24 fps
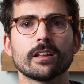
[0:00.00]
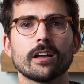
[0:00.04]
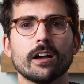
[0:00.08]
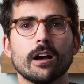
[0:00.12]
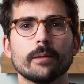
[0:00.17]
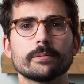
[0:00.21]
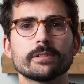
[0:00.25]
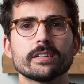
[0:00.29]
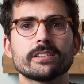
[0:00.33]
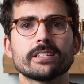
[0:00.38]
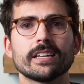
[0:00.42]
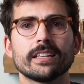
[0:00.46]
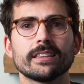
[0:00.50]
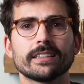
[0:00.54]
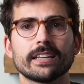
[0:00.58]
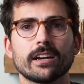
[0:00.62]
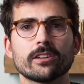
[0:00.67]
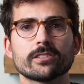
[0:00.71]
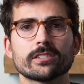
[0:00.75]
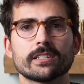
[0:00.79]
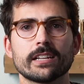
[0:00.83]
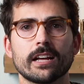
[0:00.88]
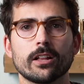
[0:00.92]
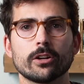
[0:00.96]
up to
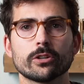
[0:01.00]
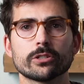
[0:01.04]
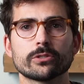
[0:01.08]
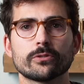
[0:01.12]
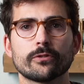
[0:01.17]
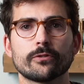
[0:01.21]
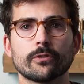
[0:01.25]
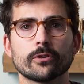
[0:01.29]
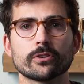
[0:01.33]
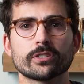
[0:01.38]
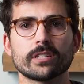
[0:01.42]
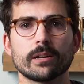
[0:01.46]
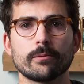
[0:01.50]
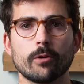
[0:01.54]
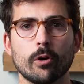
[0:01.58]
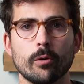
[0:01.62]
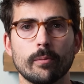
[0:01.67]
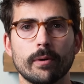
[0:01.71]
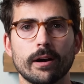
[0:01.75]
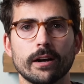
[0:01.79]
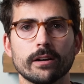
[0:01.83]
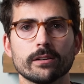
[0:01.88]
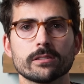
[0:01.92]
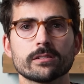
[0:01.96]
$10,000 for first-time
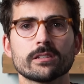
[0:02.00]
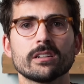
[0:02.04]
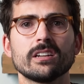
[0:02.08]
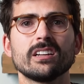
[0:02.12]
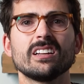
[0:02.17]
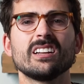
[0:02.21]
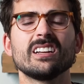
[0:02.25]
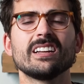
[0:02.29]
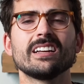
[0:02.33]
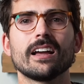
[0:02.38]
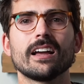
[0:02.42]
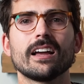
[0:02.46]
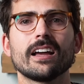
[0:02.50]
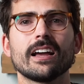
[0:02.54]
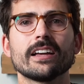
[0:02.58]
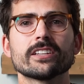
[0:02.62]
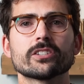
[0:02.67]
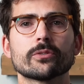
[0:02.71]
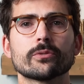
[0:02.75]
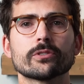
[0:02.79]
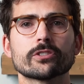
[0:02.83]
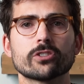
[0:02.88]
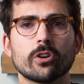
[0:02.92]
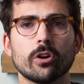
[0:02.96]
homebuyers, as
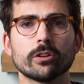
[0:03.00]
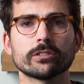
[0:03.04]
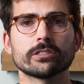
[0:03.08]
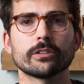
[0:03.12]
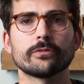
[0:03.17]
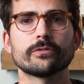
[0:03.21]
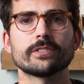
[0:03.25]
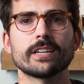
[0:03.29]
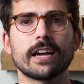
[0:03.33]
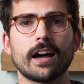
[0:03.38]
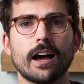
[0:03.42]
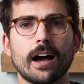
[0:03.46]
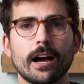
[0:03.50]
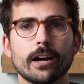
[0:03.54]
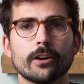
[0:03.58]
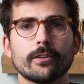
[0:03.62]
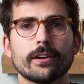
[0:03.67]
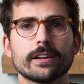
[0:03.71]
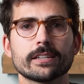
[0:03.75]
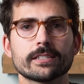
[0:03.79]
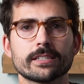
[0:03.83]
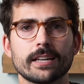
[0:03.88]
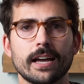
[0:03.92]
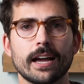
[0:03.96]
a result of
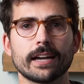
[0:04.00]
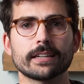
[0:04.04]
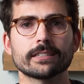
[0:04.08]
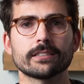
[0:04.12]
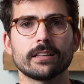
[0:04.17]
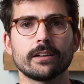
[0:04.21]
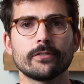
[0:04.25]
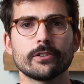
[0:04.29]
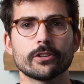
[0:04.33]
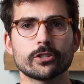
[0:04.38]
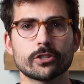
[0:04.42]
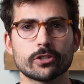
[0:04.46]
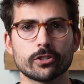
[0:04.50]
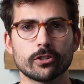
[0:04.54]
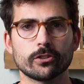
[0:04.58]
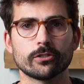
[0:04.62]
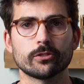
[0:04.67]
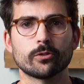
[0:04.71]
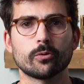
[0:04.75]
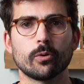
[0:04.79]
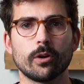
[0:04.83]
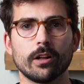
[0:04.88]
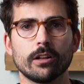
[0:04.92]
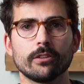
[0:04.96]
IRS tax levies
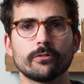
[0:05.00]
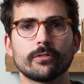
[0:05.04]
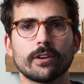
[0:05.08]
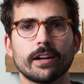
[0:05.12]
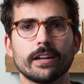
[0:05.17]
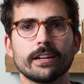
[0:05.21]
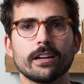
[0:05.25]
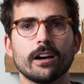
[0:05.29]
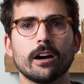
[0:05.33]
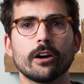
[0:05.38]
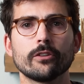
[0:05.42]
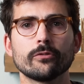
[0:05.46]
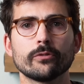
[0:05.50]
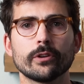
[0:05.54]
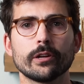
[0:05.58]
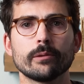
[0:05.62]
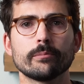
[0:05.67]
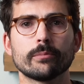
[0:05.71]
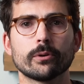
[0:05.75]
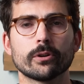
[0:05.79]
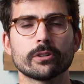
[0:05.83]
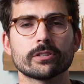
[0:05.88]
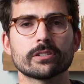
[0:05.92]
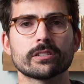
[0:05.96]
certain qualified
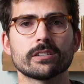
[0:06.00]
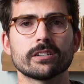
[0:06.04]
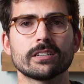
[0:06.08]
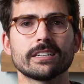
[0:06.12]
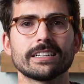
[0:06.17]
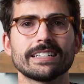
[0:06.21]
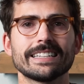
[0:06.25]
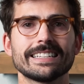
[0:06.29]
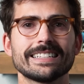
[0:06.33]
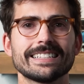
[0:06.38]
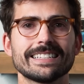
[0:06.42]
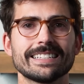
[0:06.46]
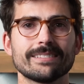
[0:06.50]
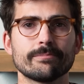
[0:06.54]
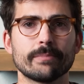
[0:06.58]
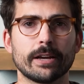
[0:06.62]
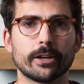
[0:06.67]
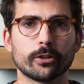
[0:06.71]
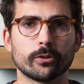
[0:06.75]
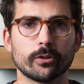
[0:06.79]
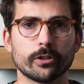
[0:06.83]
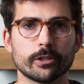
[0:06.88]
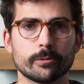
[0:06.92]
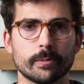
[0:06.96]
unreimbursed
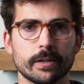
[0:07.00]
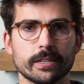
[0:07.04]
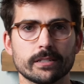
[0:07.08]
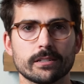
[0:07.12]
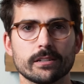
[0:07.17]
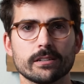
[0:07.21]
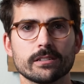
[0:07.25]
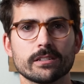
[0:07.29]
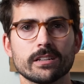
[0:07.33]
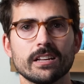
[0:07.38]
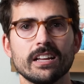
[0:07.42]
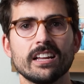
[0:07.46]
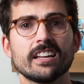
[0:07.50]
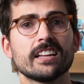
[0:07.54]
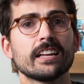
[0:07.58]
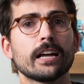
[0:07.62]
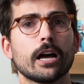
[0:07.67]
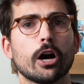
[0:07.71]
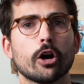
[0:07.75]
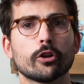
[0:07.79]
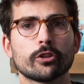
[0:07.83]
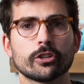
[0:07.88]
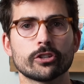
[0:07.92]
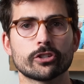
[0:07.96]
medical expenses,
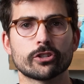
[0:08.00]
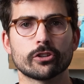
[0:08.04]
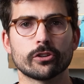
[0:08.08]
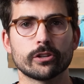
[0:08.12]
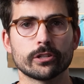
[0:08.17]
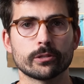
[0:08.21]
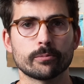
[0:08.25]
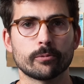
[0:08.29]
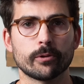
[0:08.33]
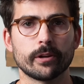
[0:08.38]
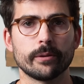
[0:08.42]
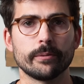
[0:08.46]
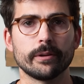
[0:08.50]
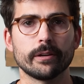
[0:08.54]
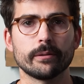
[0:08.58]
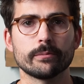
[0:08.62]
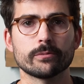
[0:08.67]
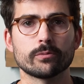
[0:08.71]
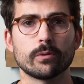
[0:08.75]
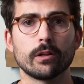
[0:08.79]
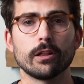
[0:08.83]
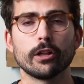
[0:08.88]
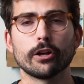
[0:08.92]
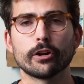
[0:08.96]
health insurance
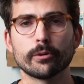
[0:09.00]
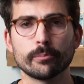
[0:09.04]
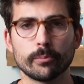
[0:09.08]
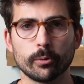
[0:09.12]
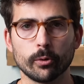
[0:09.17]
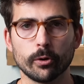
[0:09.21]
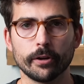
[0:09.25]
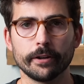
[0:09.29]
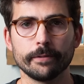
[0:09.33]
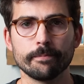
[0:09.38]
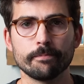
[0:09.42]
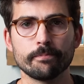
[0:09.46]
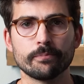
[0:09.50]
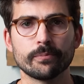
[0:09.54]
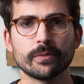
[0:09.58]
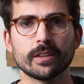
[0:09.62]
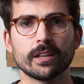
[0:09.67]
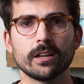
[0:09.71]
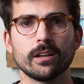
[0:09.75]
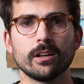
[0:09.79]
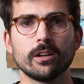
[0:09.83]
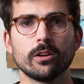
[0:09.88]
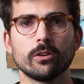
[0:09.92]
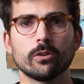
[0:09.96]
premiums while unemployed,
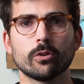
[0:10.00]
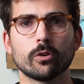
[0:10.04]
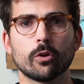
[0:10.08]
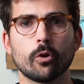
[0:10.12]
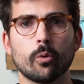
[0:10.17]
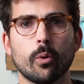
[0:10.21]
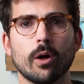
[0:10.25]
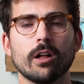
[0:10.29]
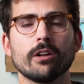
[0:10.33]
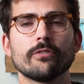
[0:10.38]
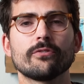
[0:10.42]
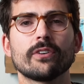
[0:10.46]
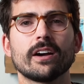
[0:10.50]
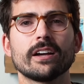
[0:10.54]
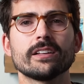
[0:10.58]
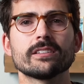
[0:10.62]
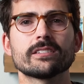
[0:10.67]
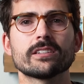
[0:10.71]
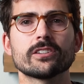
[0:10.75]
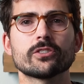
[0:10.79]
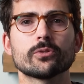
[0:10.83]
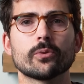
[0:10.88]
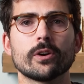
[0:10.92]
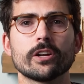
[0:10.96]
qualifying
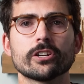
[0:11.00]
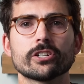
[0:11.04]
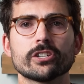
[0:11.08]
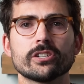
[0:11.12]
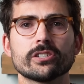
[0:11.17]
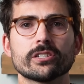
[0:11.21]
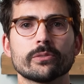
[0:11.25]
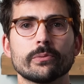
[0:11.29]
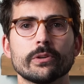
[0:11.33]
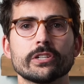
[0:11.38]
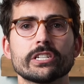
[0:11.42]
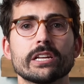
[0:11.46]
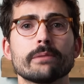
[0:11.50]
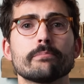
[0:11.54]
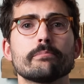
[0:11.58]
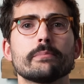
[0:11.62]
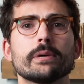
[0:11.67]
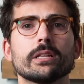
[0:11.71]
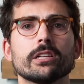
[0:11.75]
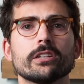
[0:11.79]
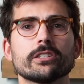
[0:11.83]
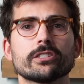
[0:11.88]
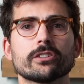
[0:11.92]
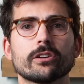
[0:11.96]
situations in which a
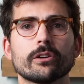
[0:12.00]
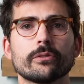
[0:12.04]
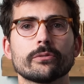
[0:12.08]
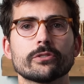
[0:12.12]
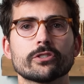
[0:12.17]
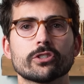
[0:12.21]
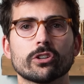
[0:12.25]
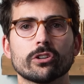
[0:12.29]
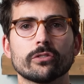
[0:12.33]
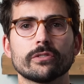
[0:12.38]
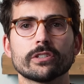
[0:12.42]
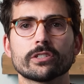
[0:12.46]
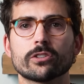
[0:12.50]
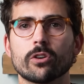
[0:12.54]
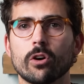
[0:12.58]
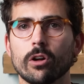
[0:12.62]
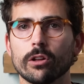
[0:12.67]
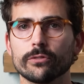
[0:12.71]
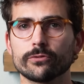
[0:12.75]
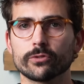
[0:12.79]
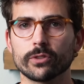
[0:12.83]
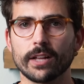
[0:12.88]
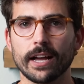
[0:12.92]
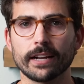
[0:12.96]
military reserve is
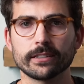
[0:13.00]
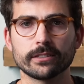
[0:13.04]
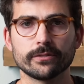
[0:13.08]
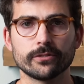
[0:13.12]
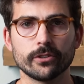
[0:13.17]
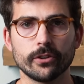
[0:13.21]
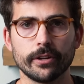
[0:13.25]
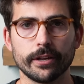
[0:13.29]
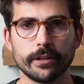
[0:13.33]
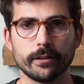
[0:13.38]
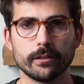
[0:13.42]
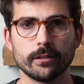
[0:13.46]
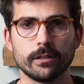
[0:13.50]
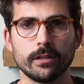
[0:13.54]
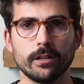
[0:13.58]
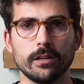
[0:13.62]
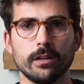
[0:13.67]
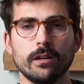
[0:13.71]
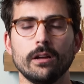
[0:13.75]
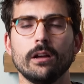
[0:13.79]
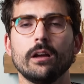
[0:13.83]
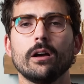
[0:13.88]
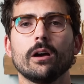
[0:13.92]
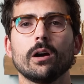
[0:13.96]
called for active duty.
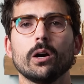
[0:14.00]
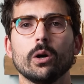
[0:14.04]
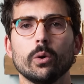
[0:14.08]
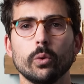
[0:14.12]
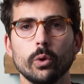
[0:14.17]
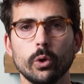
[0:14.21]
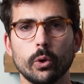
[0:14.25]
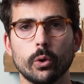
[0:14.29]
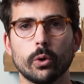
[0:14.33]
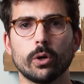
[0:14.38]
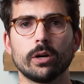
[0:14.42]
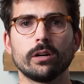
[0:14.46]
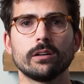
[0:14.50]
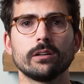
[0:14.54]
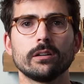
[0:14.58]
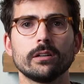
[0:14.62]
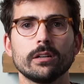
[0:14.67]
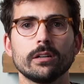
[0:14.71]
Whew.